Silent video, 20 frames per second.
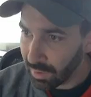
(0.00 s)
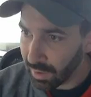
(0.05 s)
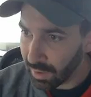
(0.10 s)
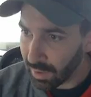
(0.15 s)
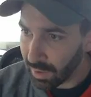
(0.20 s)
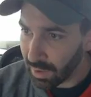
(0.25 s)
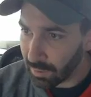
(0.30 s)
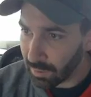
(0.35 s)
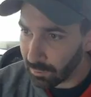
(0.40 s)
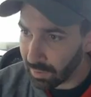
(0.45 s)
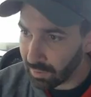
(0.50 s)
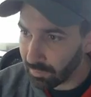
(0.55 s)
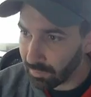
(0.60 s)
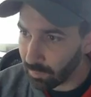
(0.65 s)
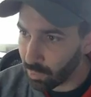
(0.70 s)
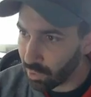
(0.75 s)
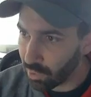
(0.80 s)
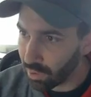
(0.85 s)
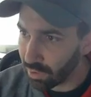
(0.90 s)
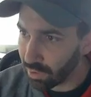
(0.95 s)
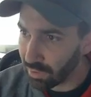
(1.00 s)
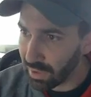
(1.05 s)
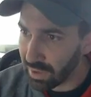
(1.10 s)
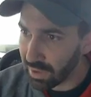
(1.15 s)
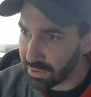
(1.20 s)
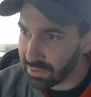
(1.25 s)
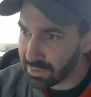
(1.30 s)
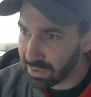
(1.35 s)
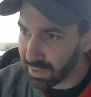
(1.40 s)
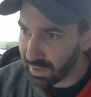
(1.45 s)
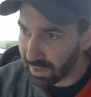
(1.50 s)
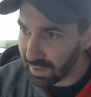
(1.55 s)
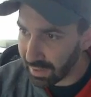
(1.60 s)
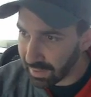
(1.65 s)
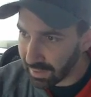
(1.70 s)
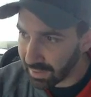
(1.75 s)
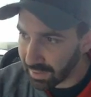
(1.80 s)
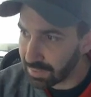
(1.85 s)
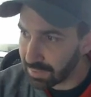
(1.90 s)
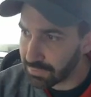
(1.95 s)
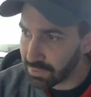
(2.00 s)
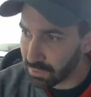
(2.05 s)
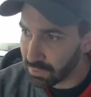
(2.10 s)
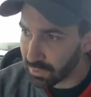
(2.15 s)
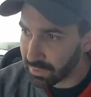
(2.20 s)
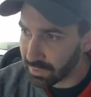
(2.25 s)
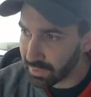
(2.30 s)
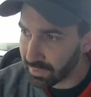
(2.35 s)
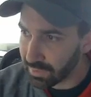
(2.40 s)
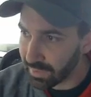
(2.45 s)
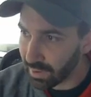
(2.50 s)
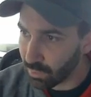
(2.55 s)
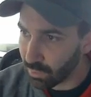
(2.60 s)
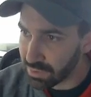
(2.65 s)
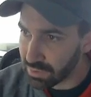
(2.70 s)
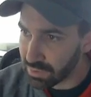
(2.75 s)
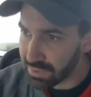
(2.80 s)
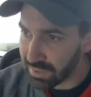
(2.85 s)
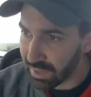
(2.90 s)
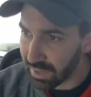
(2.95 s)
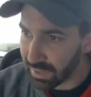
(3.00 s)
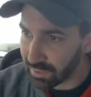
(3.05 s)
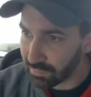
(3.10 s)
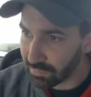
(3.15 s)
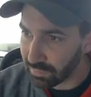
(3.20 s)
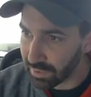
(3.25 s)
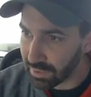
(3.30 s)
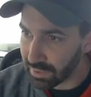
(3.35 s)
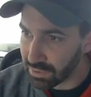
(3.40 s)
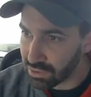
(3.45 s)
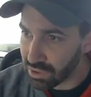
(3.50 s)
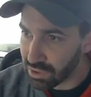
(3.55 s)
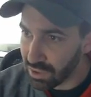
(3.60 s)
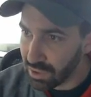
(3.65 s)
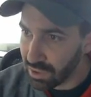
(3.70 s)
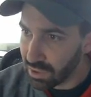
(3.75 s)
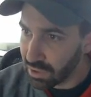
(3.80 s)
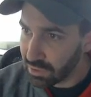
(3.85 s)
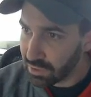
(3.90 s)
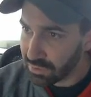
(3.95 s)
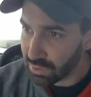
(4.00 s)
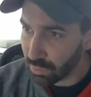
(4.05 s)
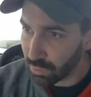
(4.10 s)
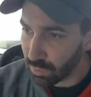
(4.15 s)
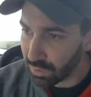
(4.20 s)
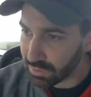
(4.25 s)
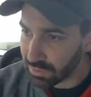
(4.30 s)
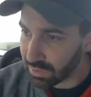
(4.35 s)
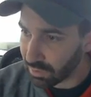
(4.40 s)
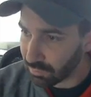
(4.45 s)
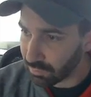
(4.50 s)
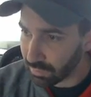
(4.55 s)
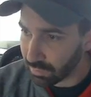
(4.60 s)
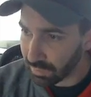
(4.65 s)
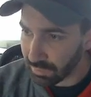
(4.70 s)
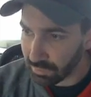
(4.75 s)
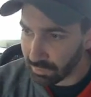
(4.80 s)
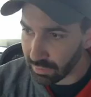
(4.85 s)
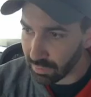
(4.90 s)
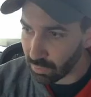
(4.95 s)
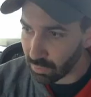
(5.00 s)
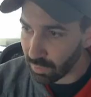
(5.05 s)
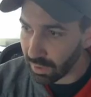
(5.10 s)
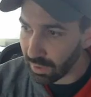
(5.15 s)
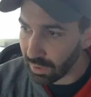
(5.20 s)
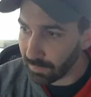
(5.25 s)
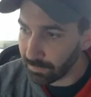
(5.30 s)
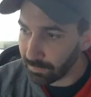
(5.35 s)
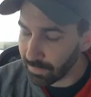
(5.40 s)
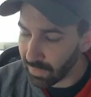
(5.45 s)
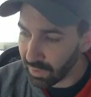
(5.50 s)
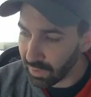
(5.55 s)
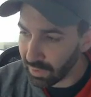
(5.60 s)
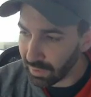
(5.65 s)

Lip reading: But more or less, it kind of keeps you within that 1 second range. So it works out really, really well.